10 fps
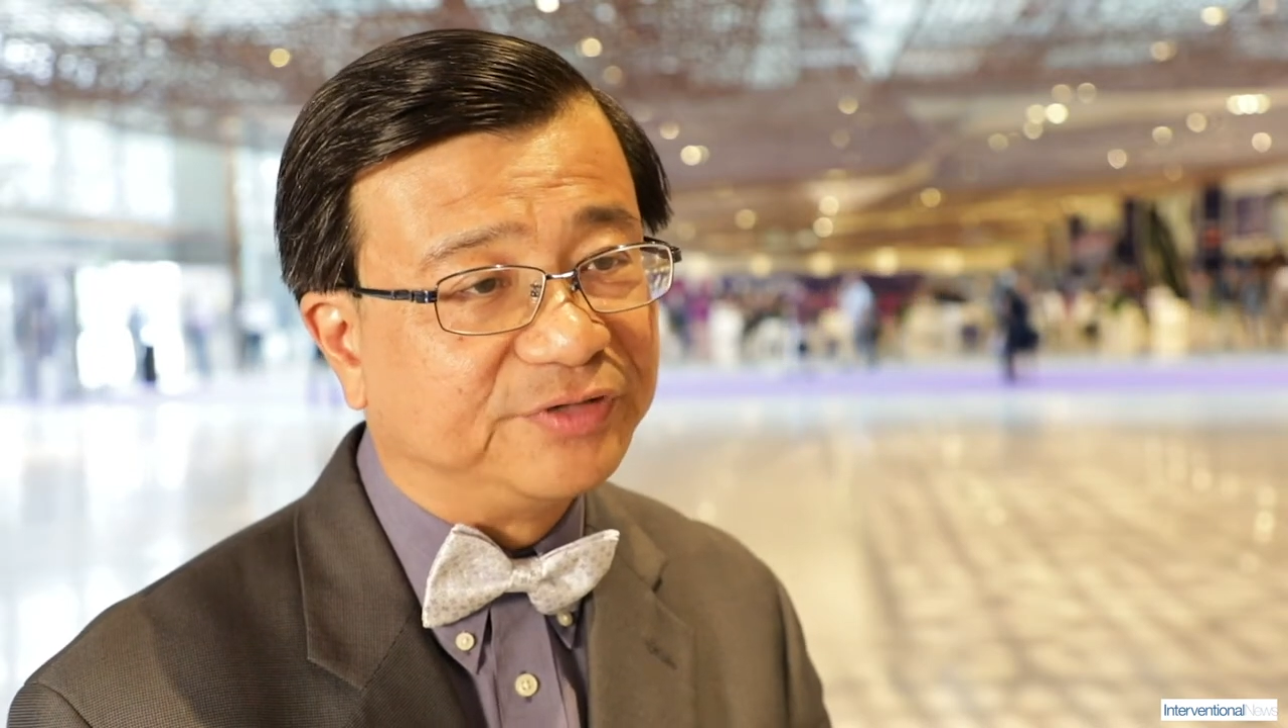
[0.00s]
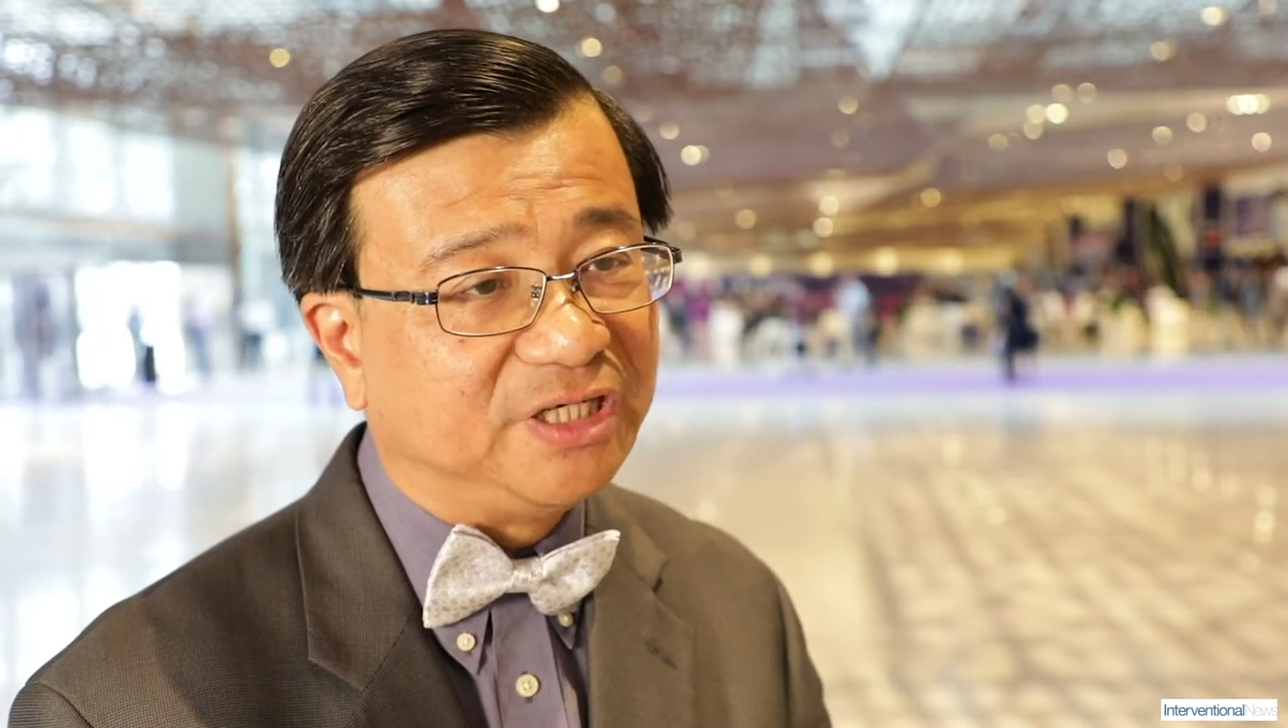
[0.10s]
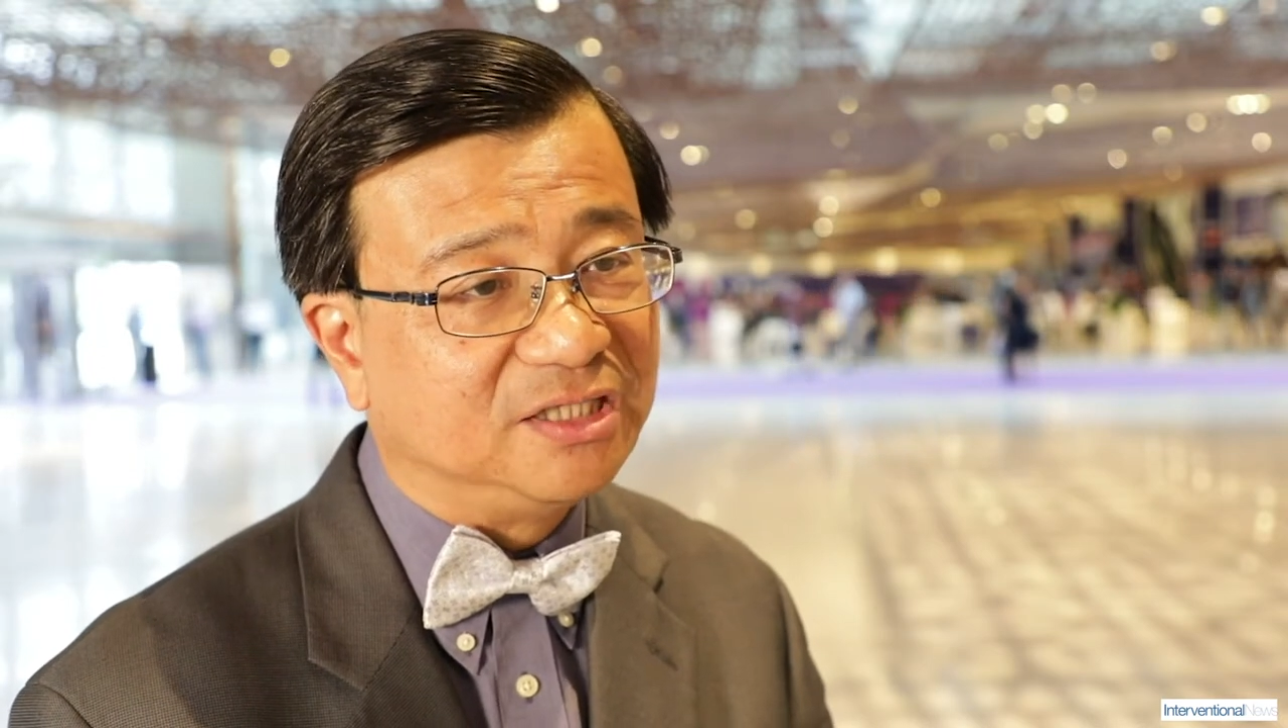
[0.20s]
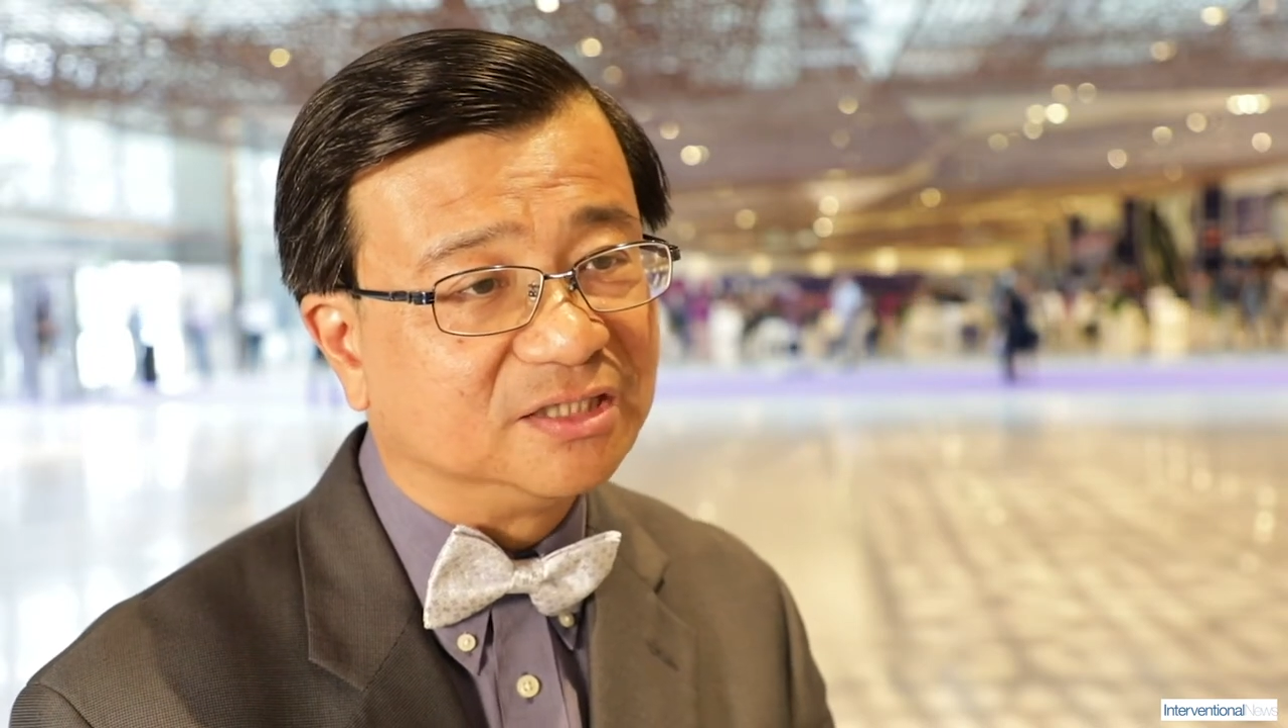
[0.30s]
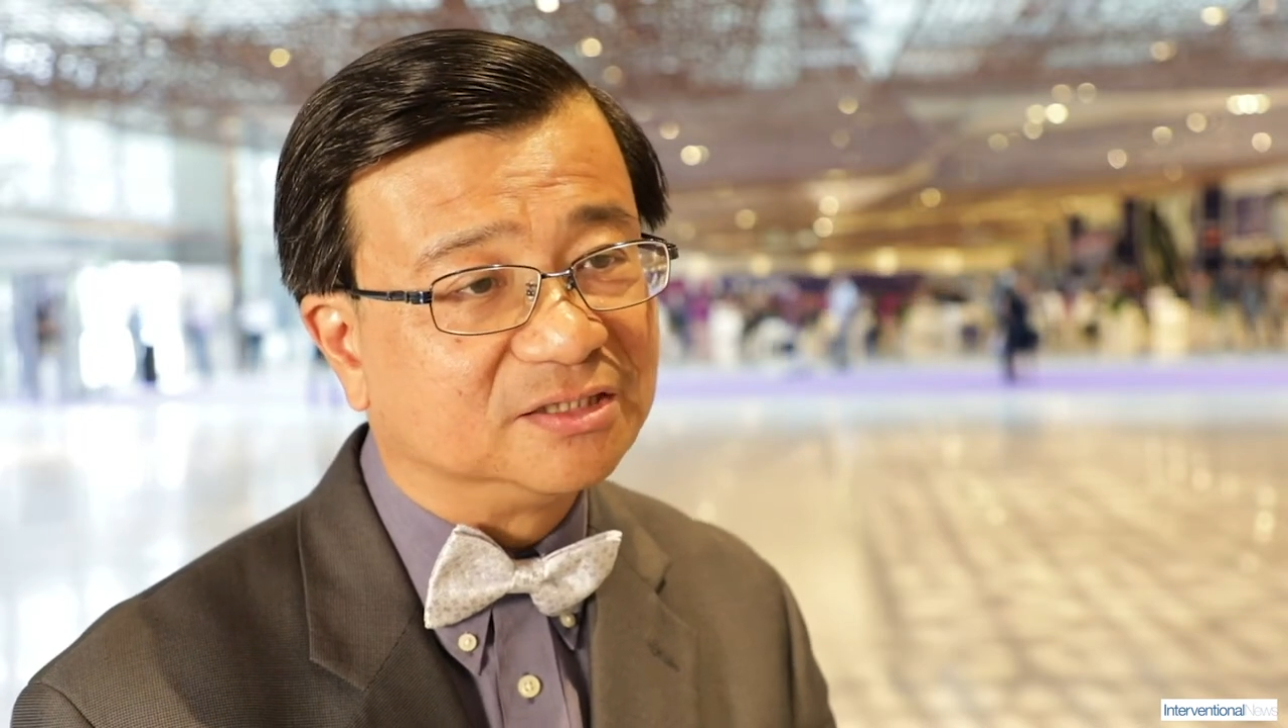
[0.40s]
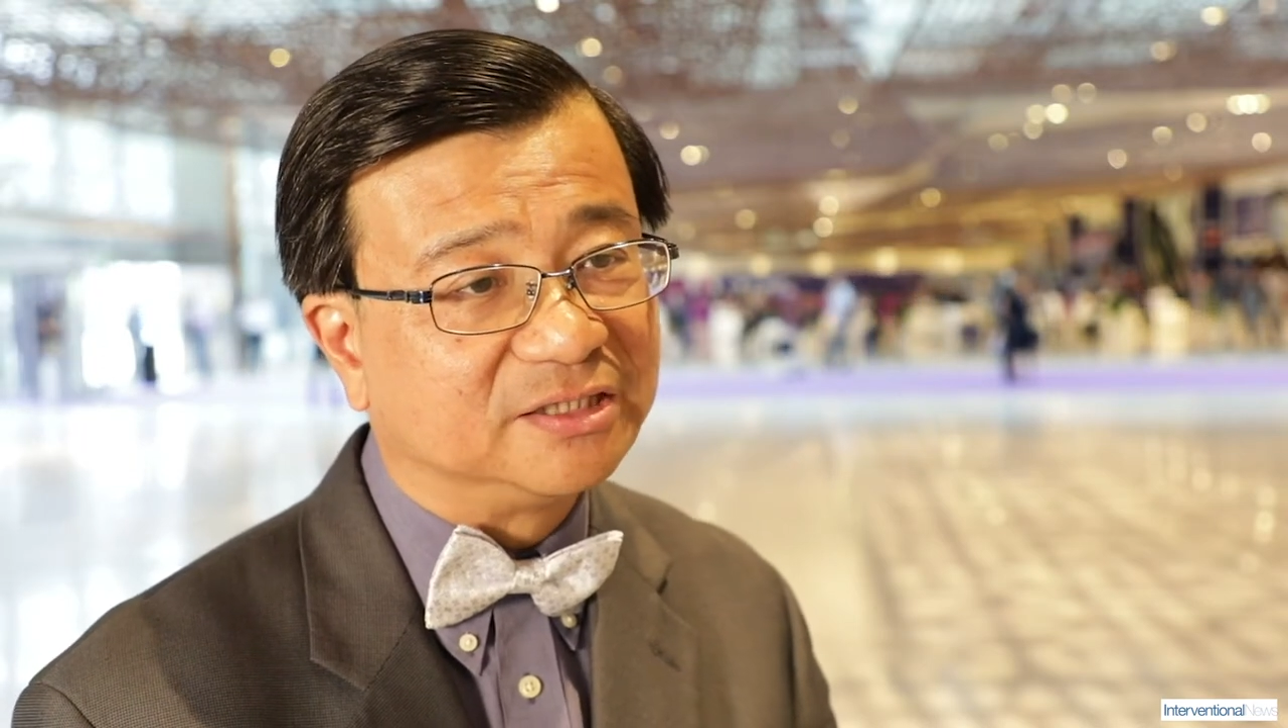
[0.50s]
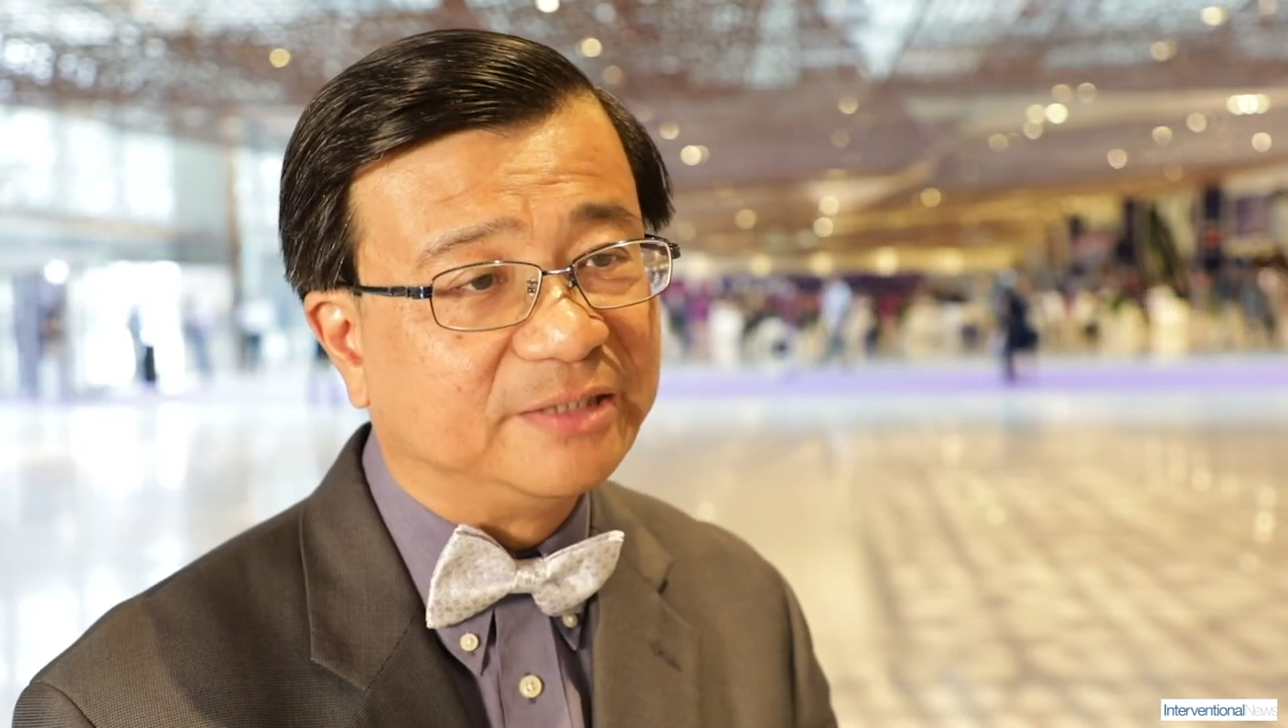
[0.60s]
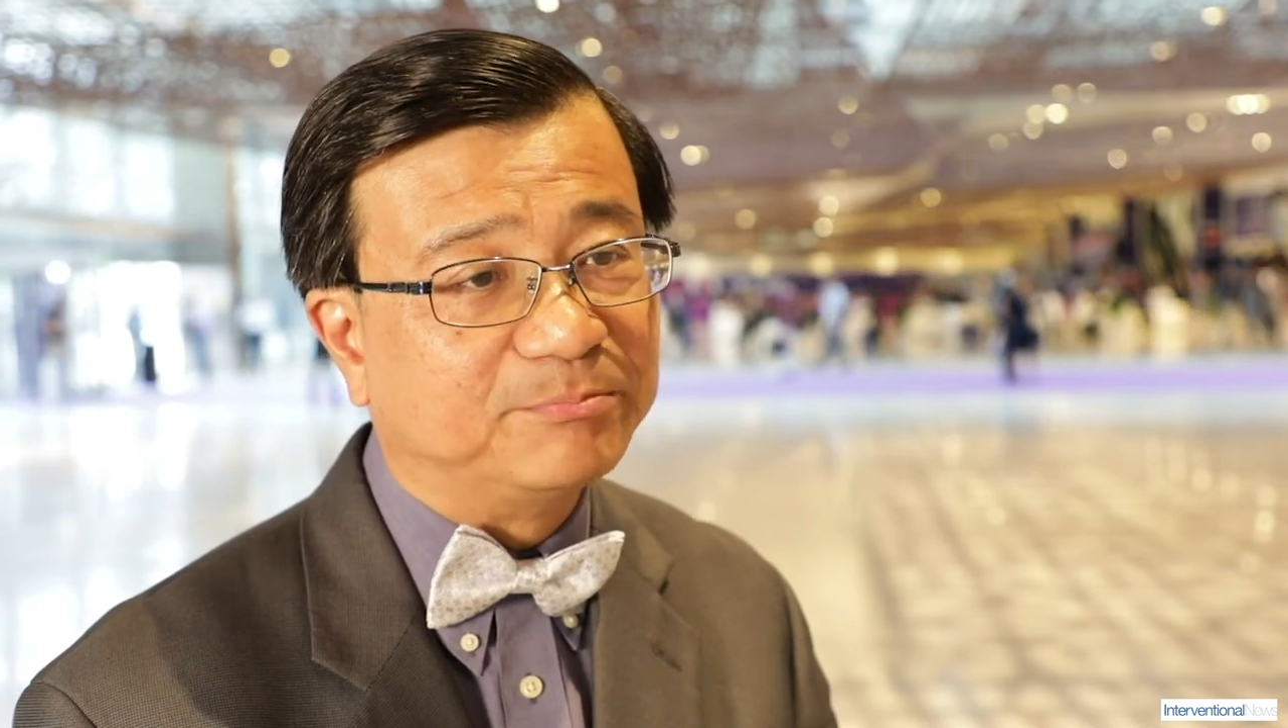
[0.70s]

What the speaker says: renal